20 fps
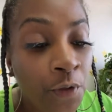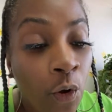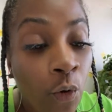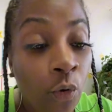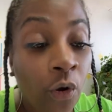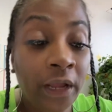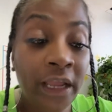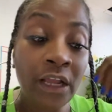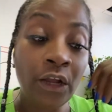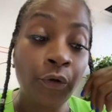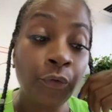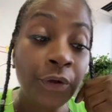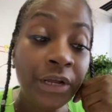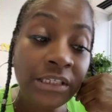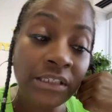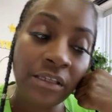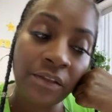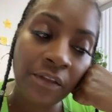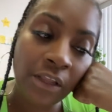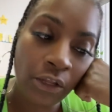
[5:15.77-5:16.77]
or
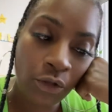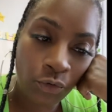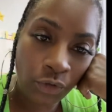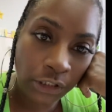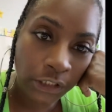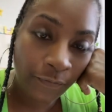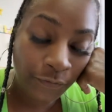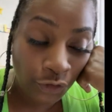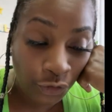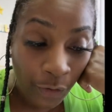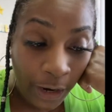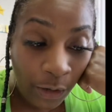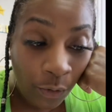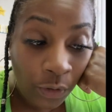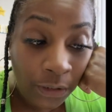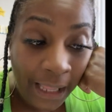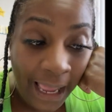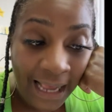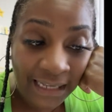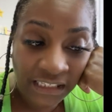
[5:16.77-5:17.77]
increasing the use of
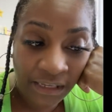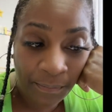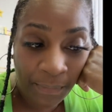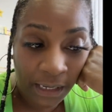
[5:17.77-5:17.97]
tranquilizing